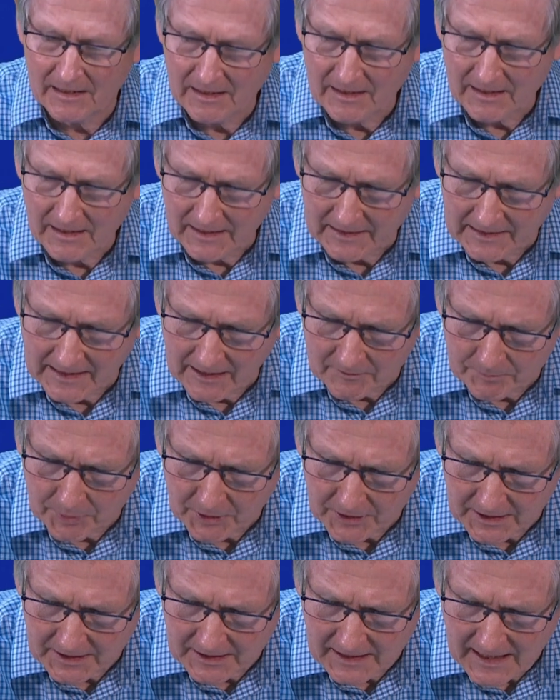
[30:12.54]
And they'd put
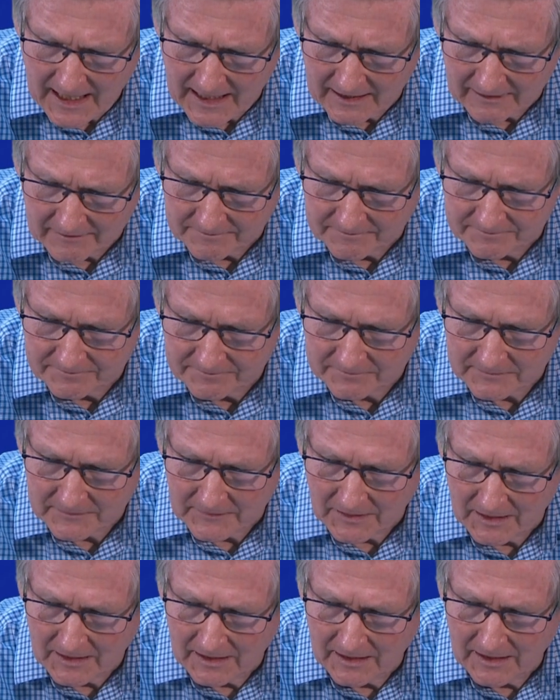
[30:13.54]
it down.
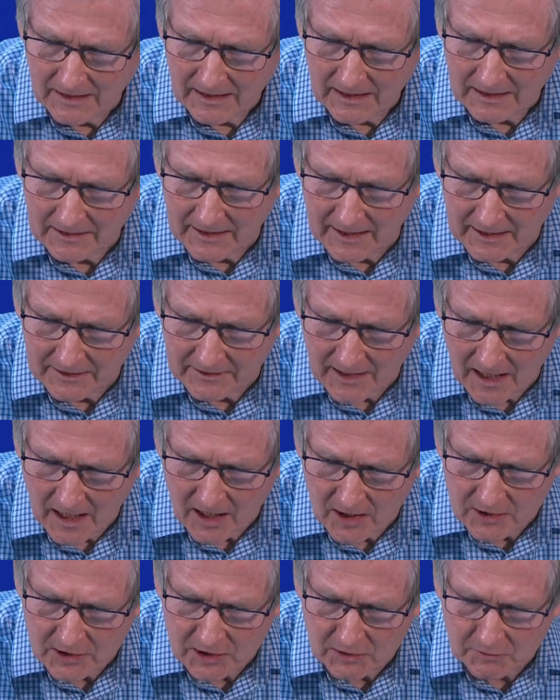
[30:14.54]
And then the
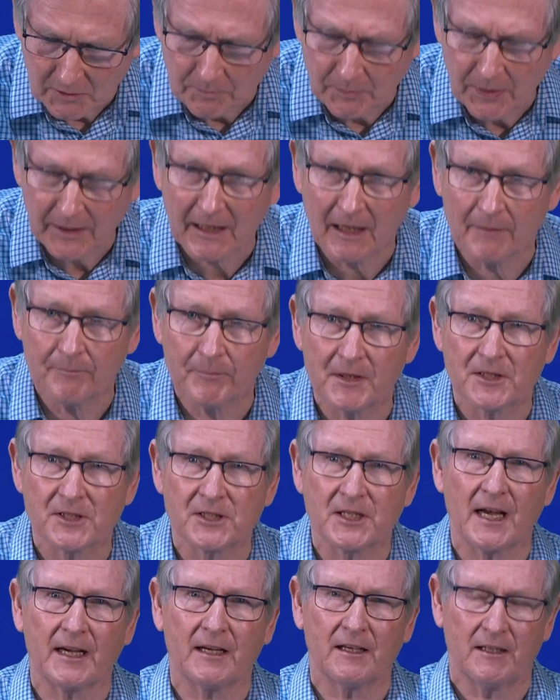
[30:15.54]
host would pick up the
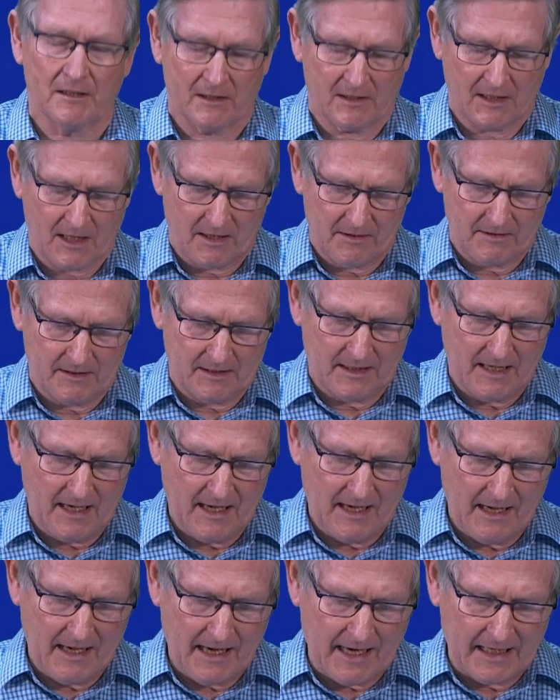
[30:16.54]
second
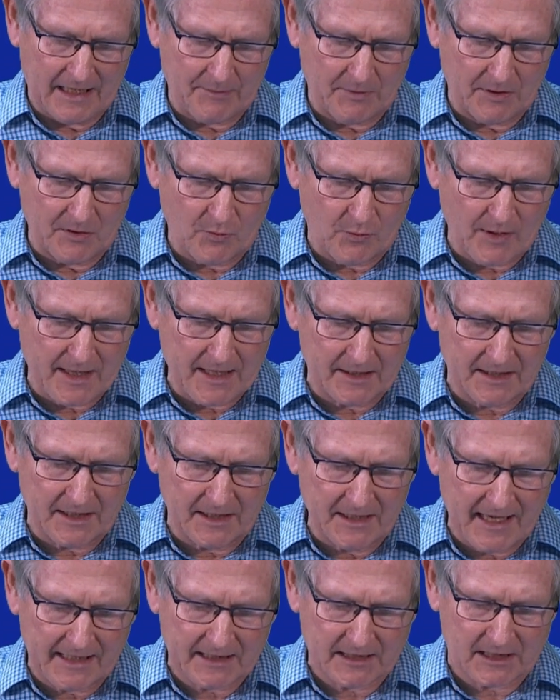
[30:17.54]
and he would read the
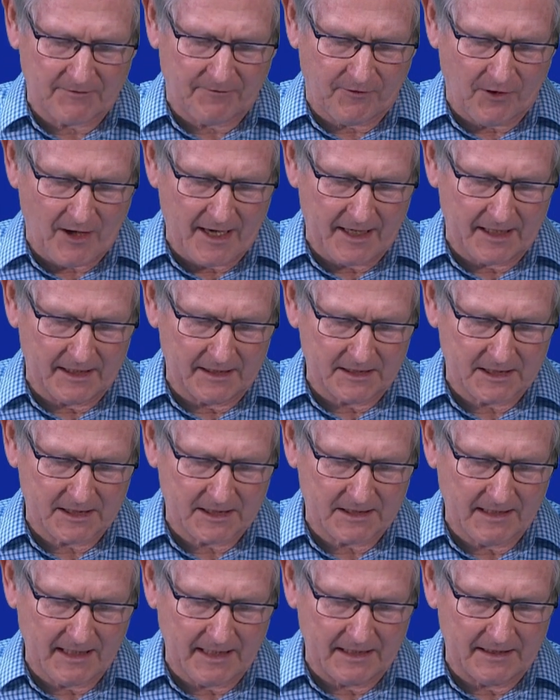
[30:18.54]
next phrase
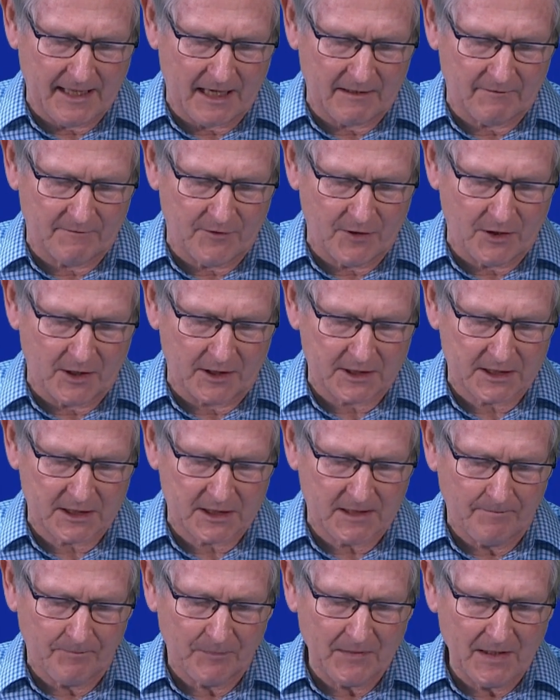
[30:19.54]
in that verse.
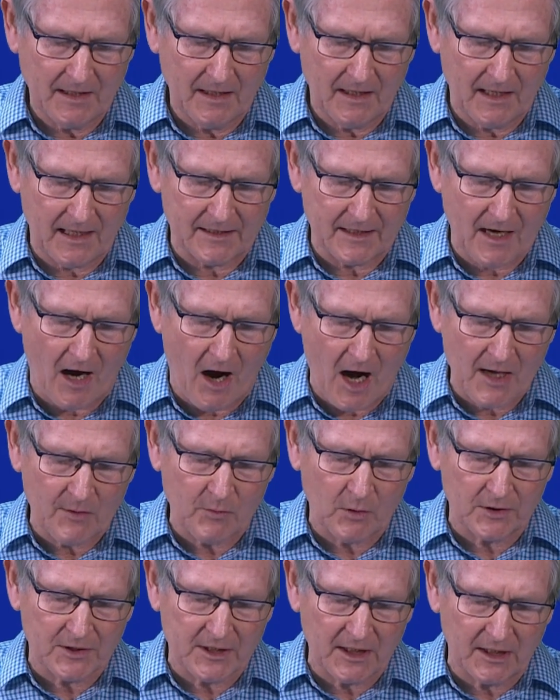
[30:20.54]
And I
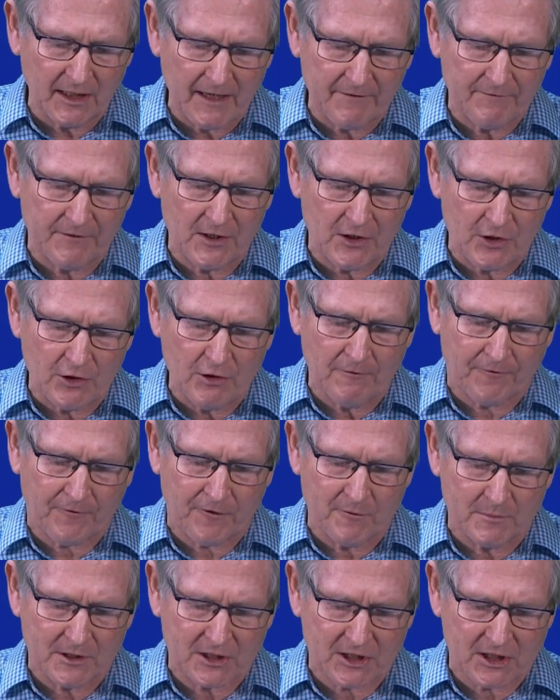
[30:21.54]
will deliver you
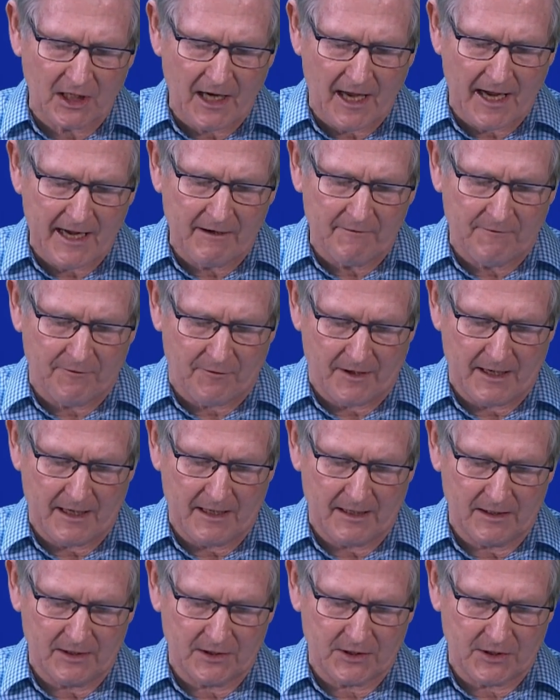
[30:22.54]
from slavery
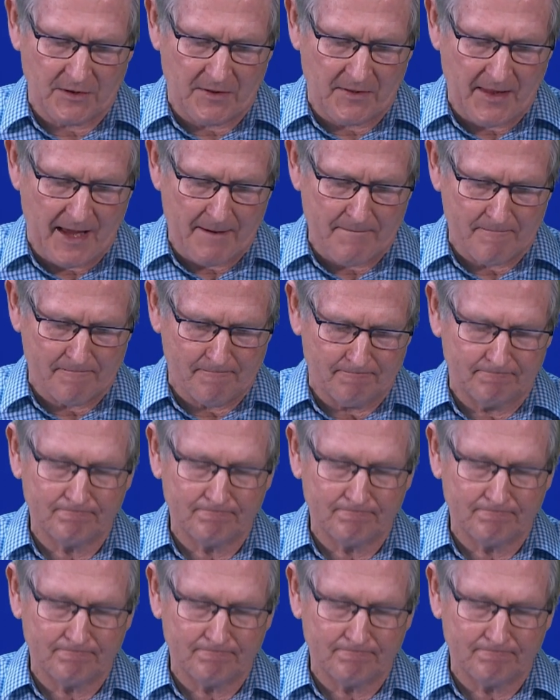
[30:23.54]
to them.